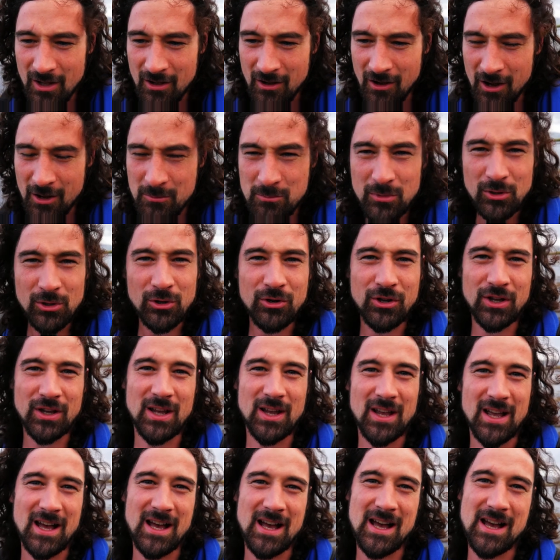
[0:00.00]

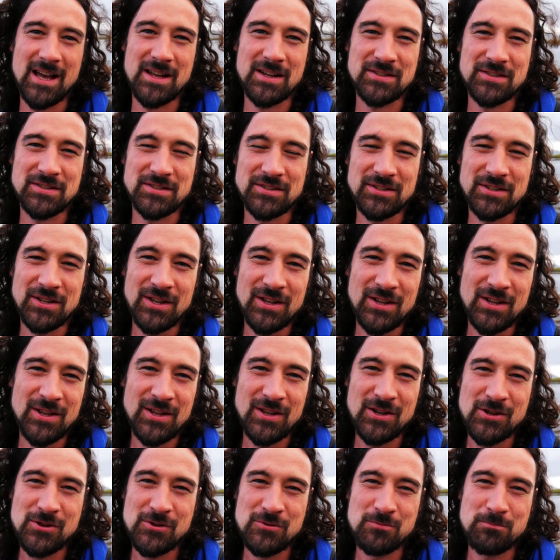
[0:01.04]
looking at
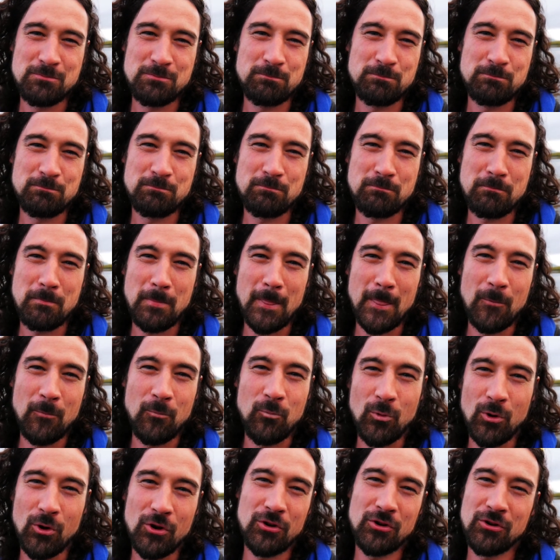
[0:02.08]

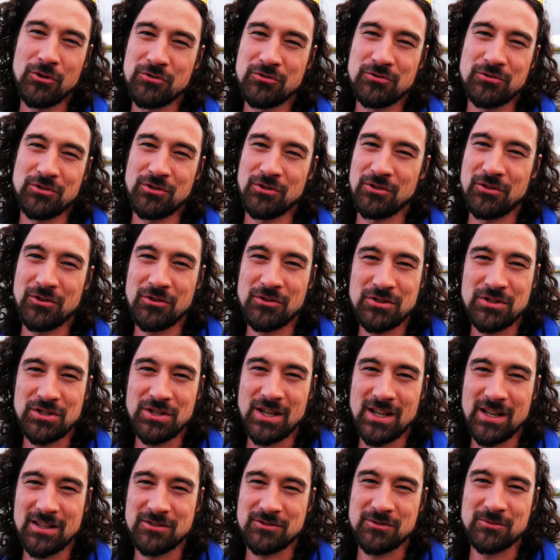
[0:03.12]

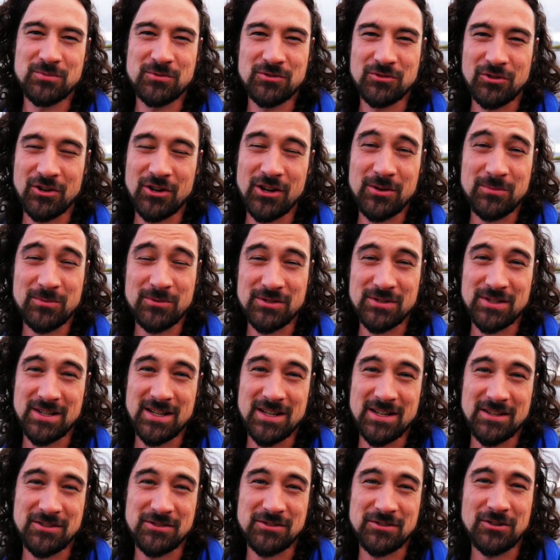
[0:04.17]
138 subscribers
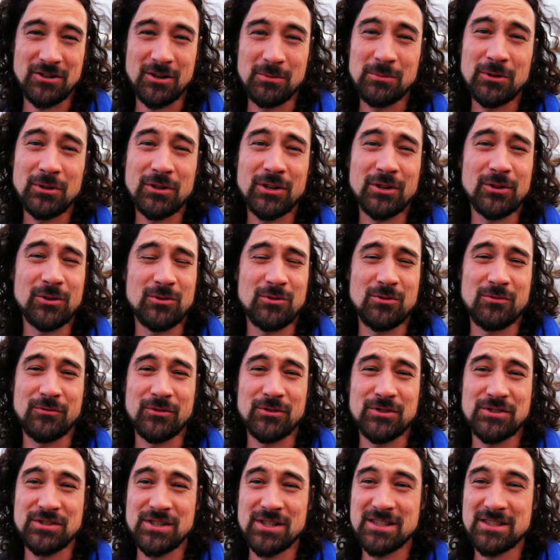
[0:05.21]
later, I'm looking at
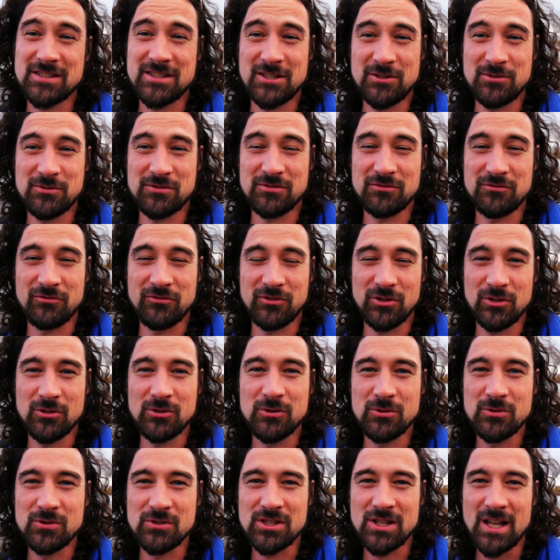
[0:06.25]
over 6,000
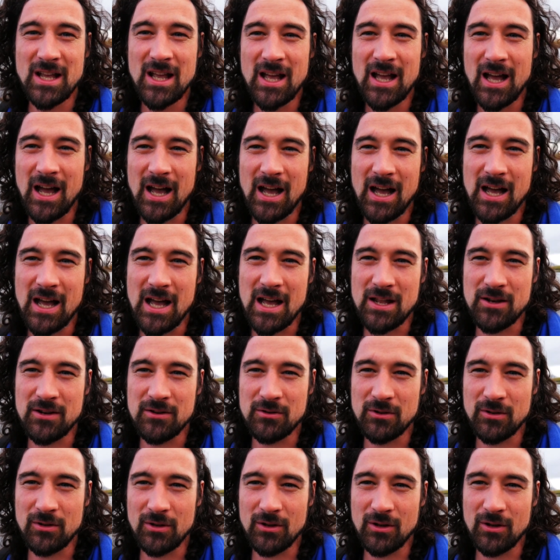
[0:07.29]
views, and